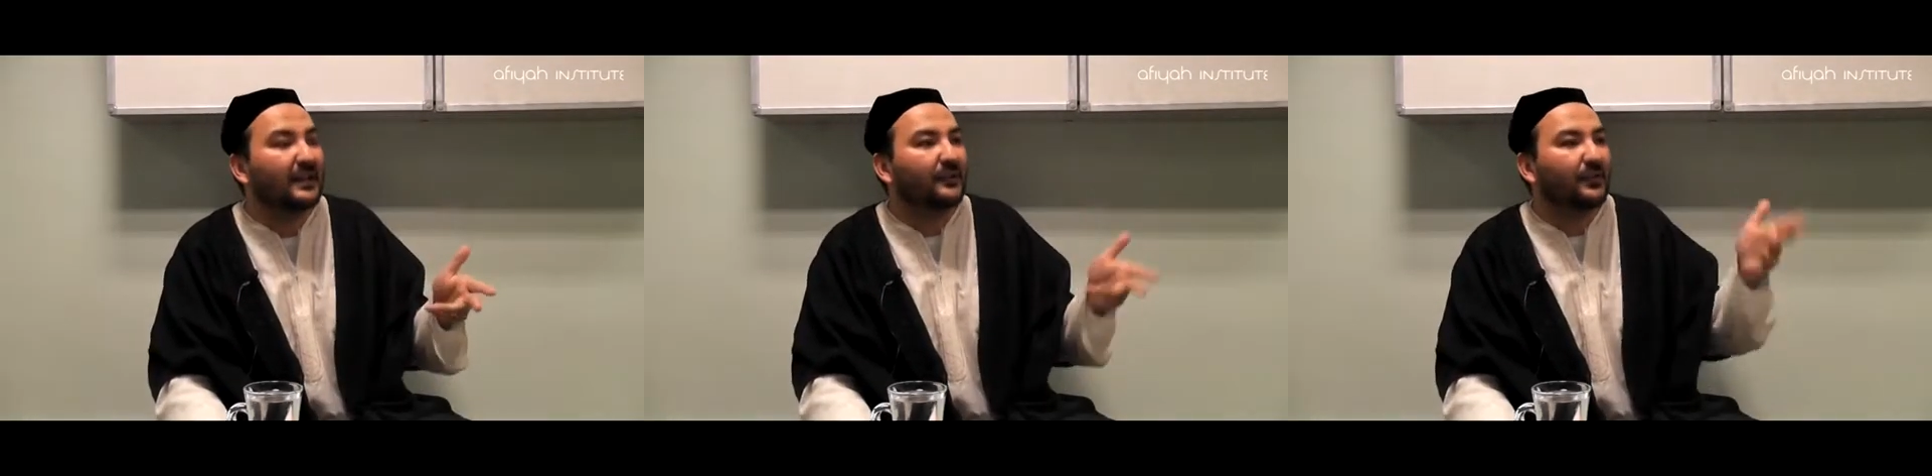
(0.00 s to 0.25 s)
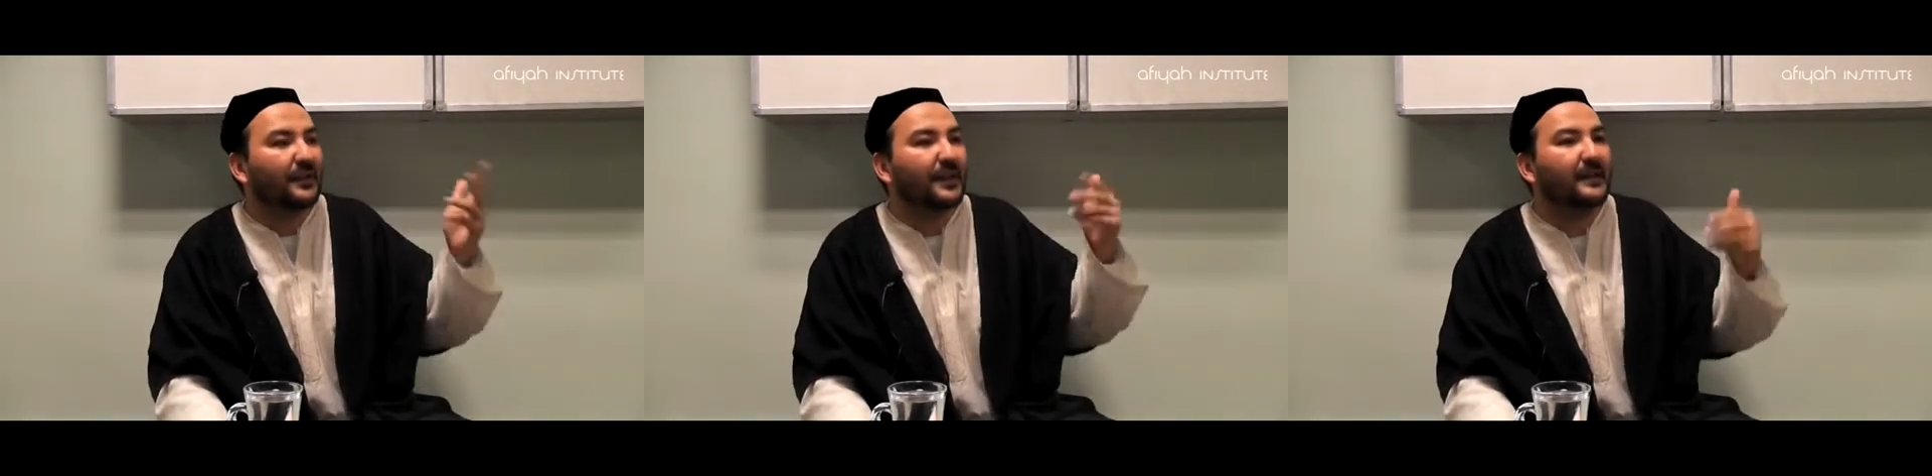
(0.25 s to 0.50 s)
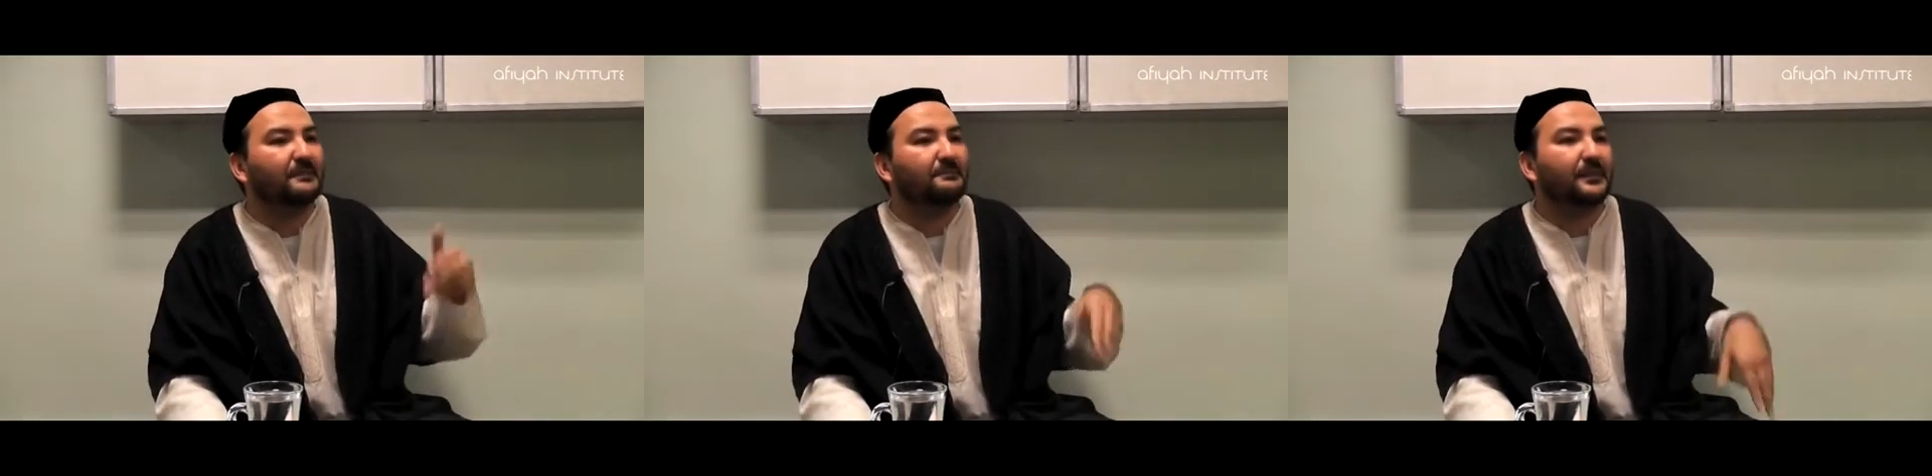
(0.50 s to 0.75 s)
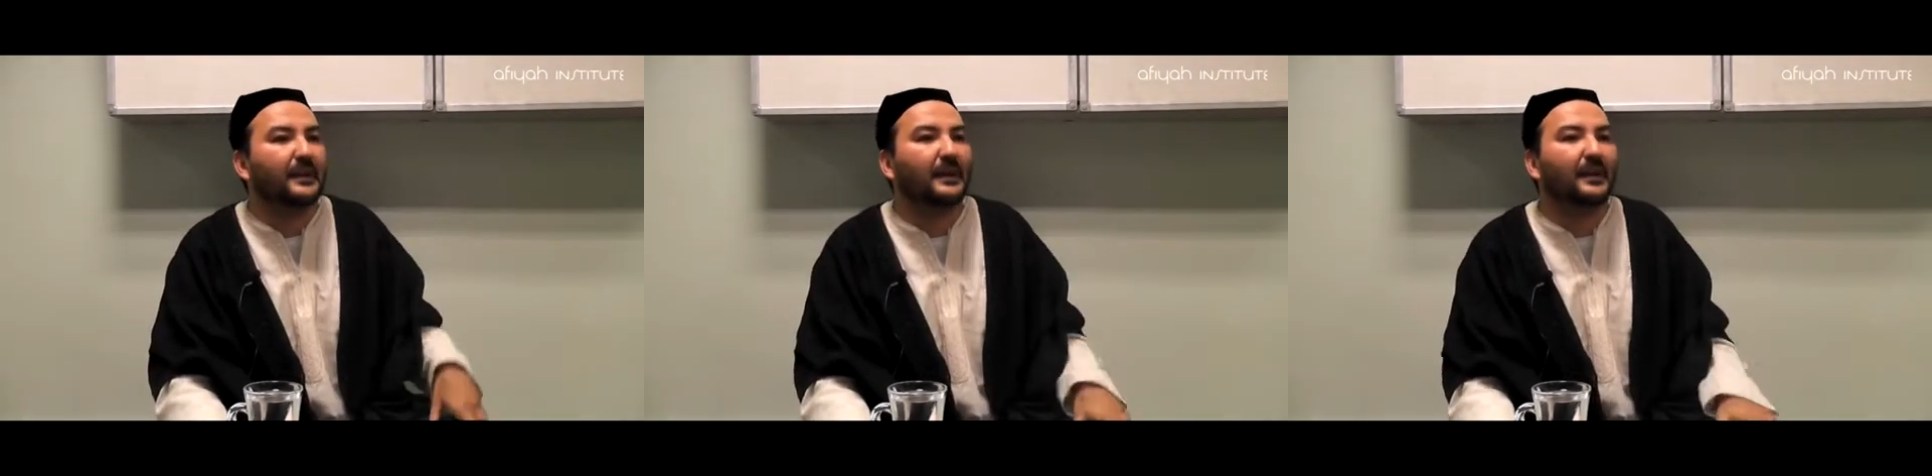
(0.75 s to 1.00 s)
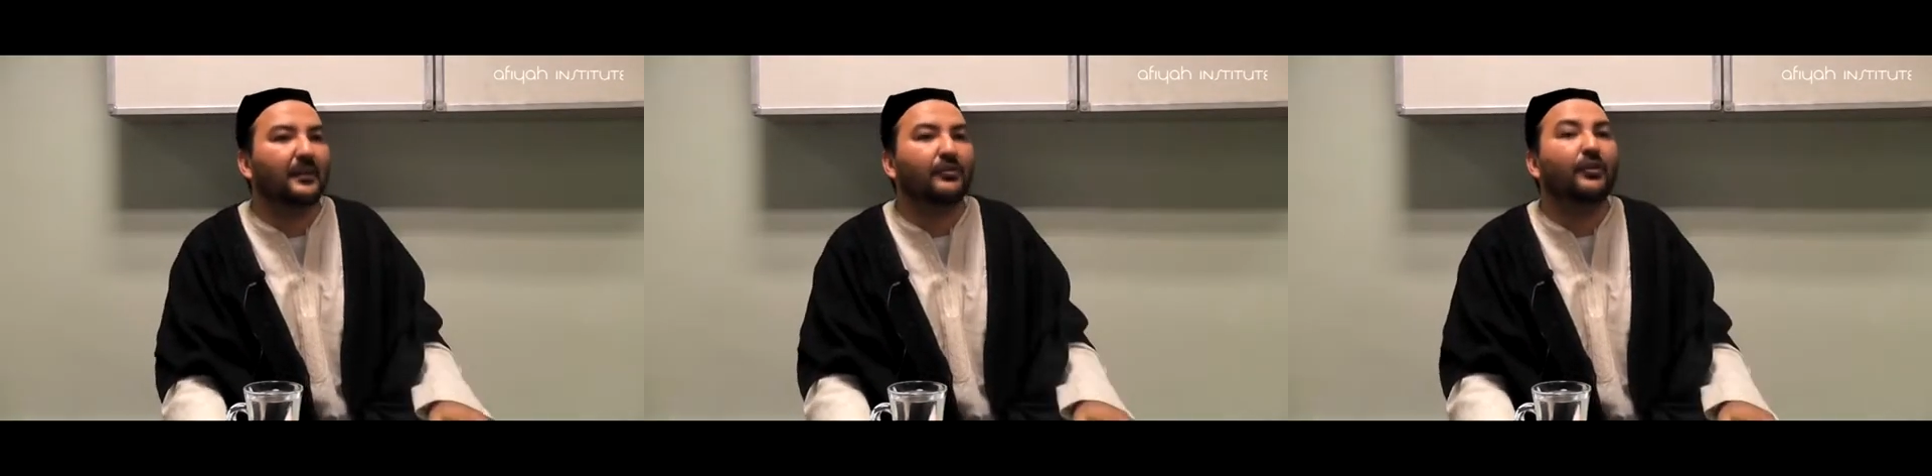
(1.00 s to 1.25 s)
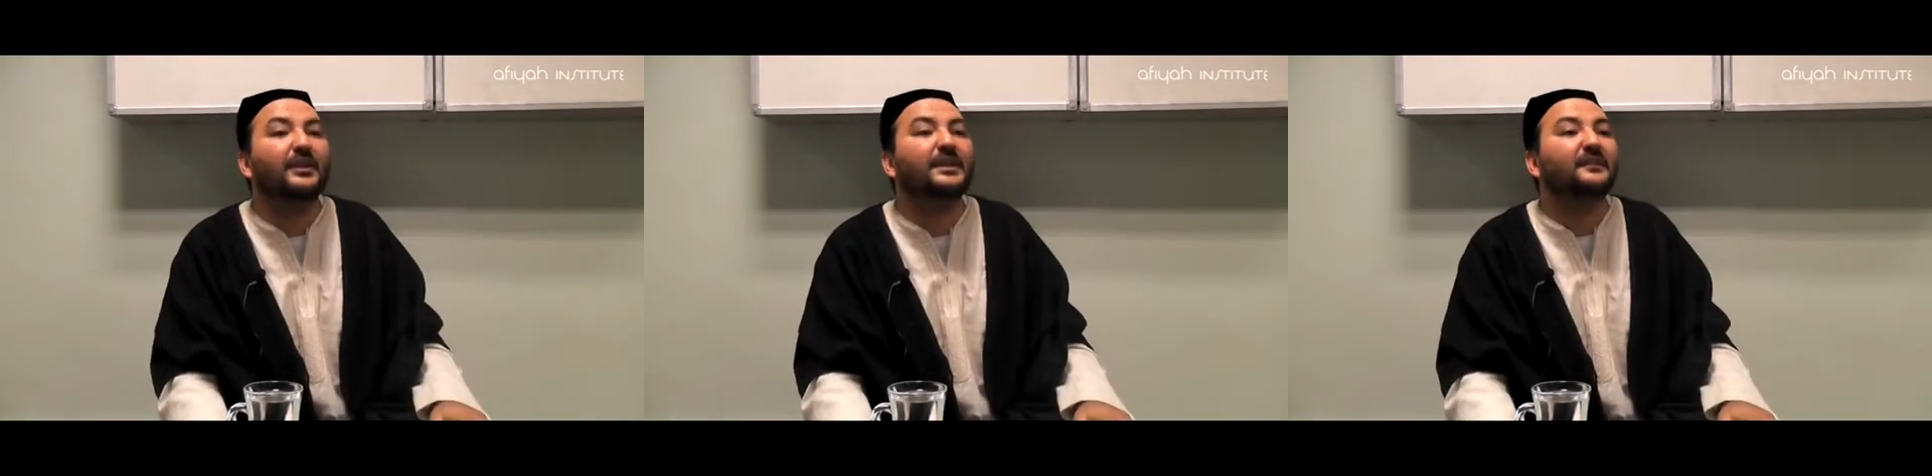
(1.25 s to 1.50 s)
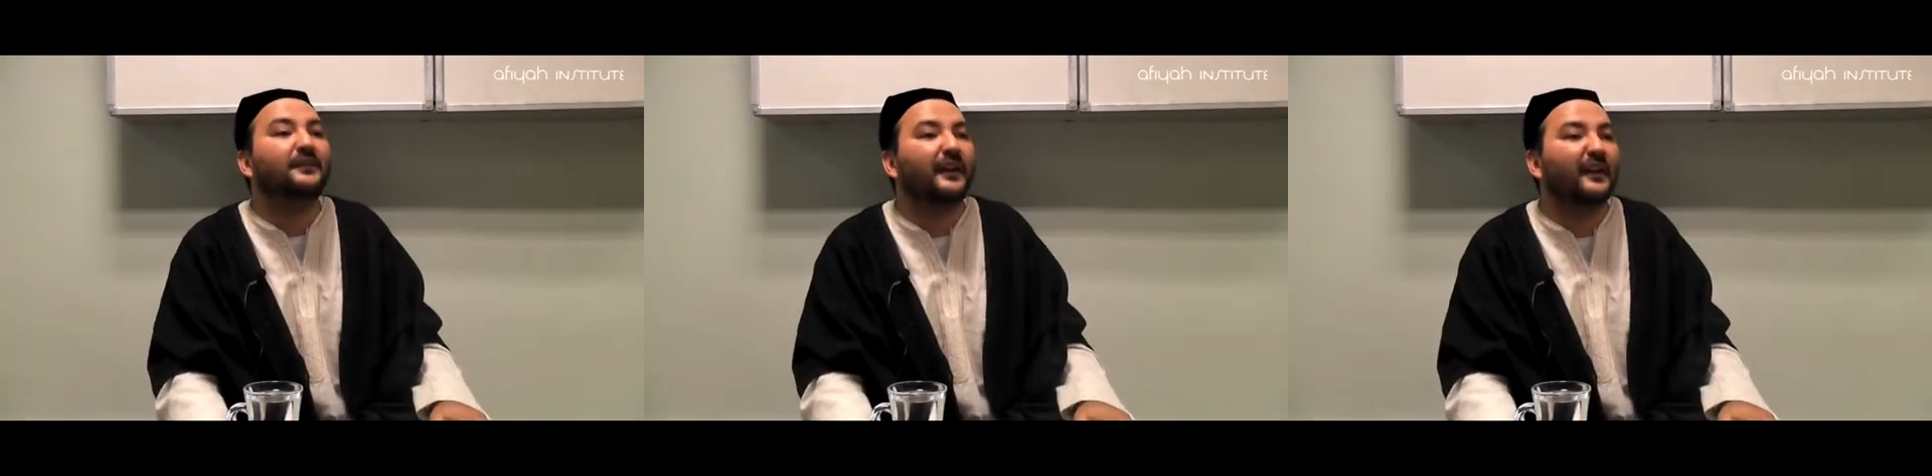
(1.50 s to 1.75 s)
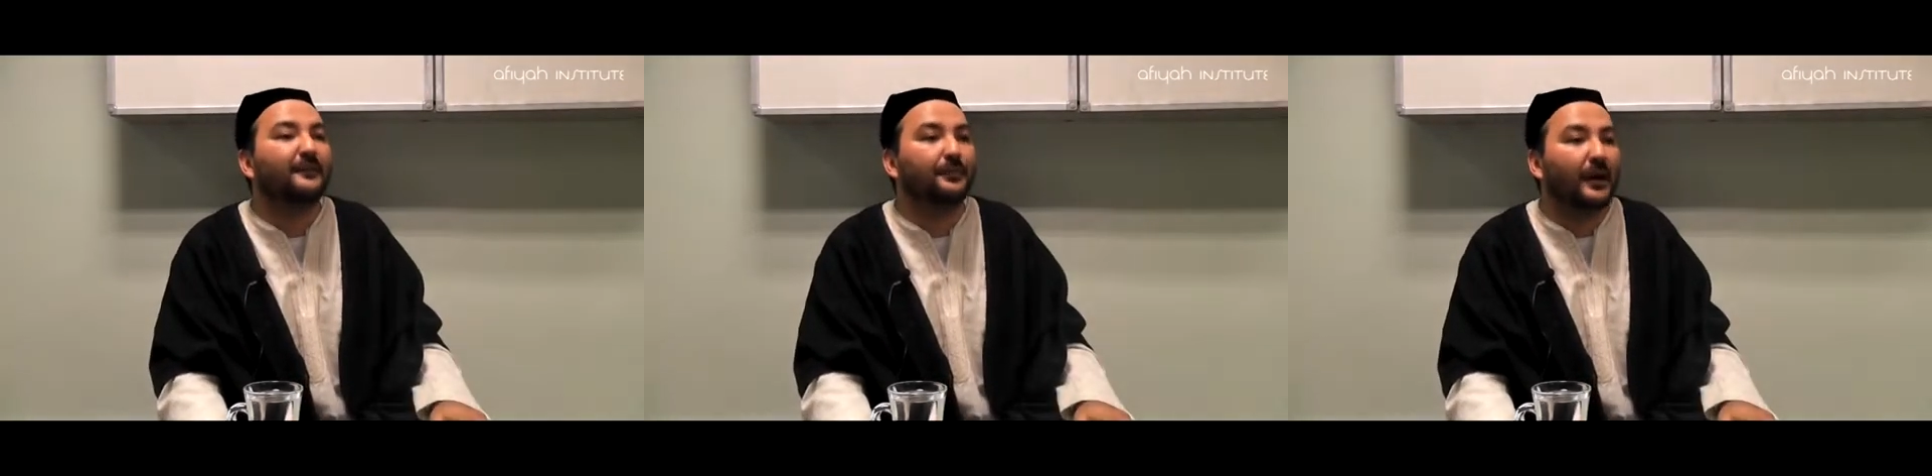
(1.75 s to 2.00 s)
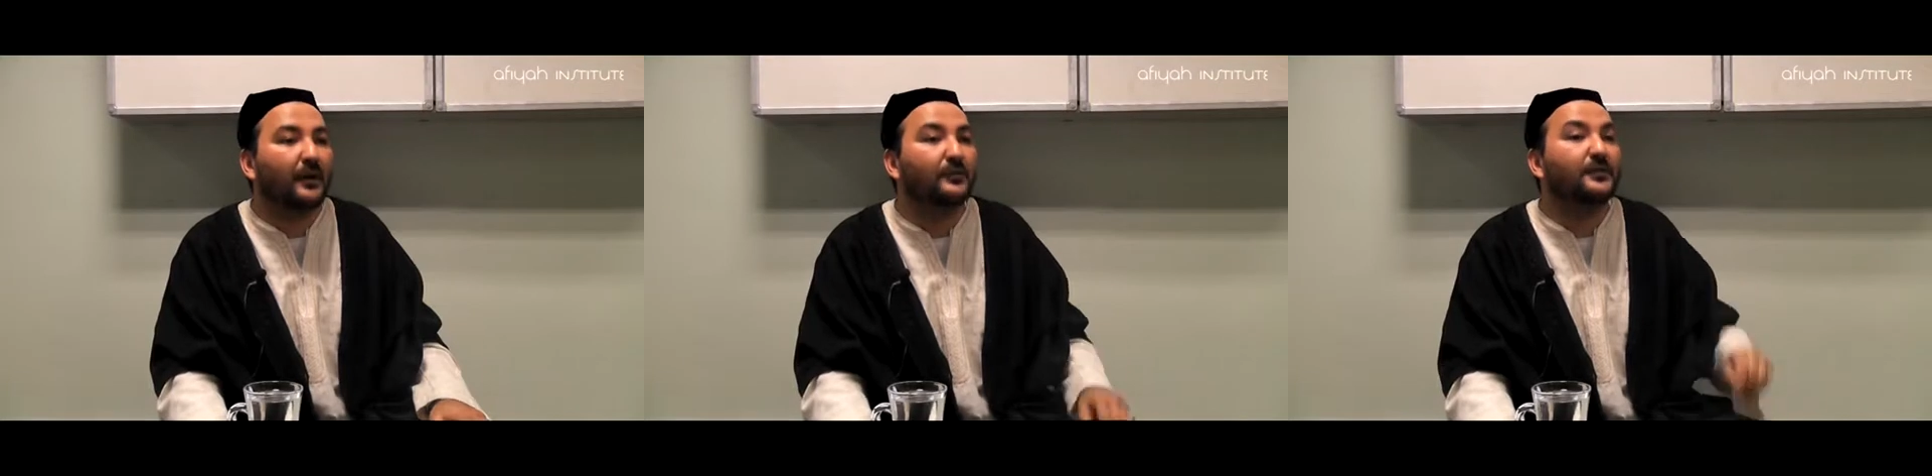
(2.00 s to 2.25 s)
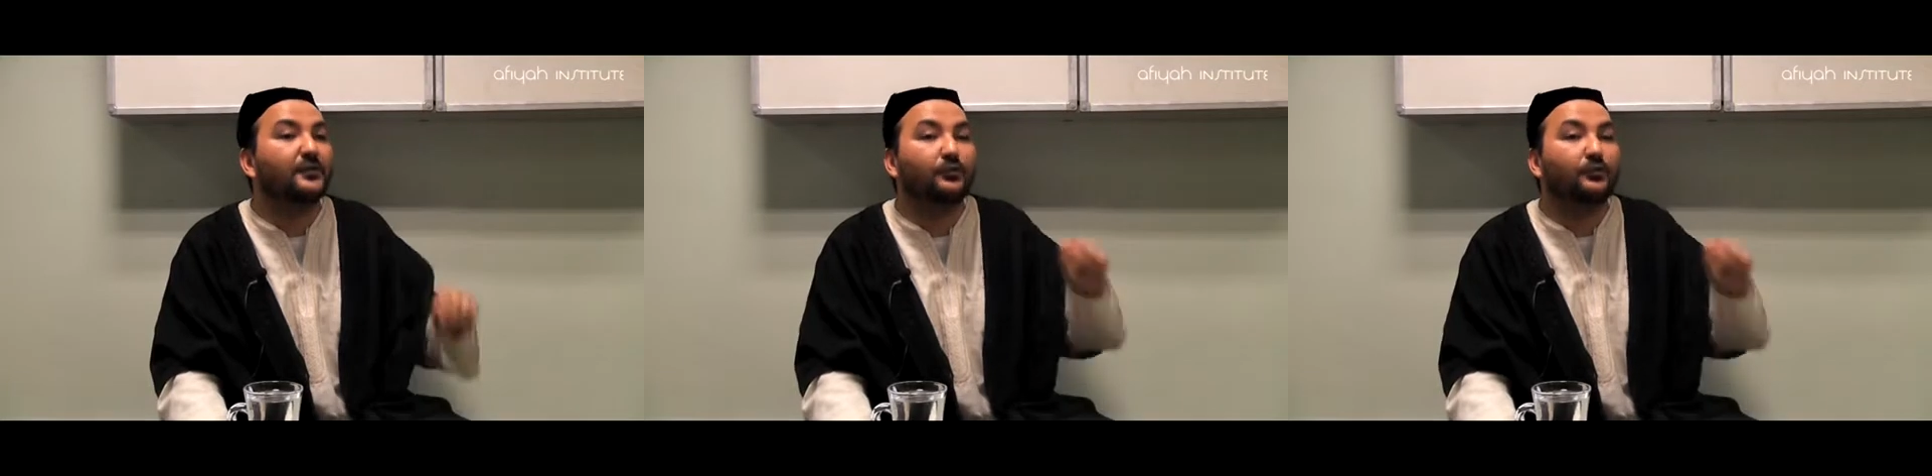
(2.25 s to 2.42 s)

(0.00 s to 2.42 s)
so then 35 pounds